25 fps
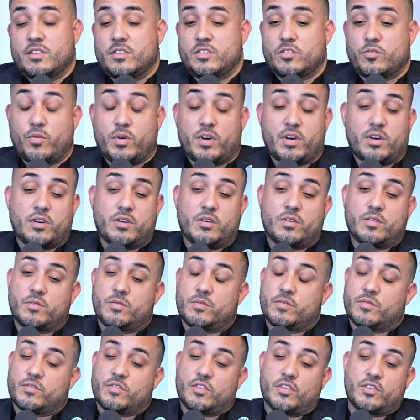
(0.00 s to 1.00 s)

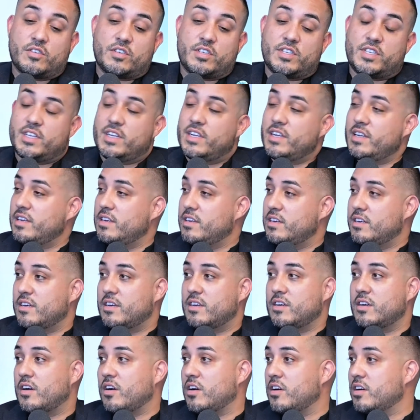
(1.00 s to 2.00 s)
12, 13
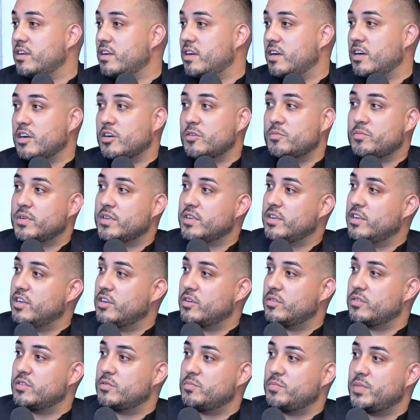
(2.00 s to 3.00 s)
on up,
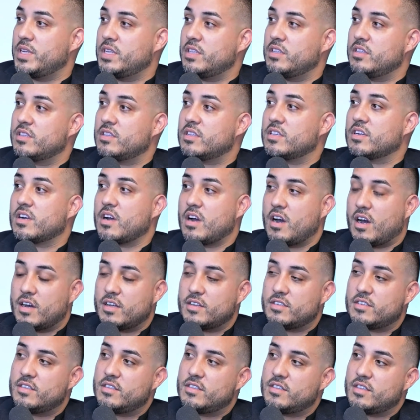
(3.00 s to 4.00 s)
it's been the
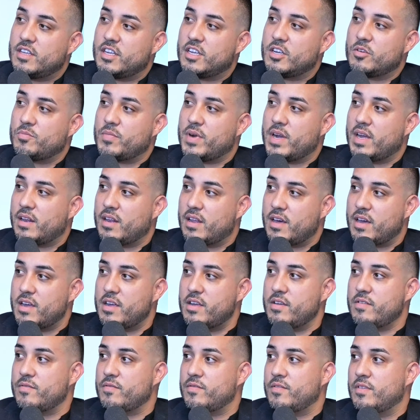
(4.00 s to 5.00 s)
constant thing in my
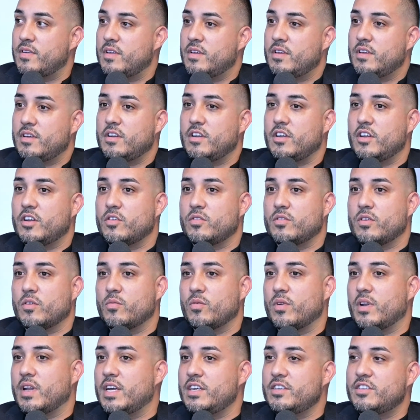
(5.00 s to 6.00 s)
life, a
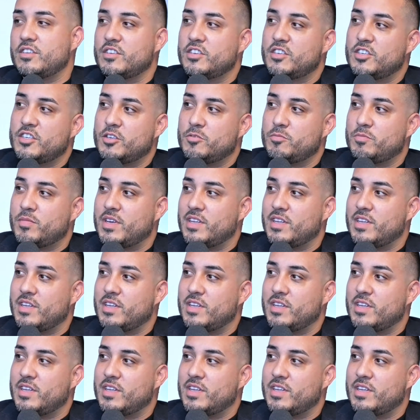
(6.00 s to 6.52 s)
relationship.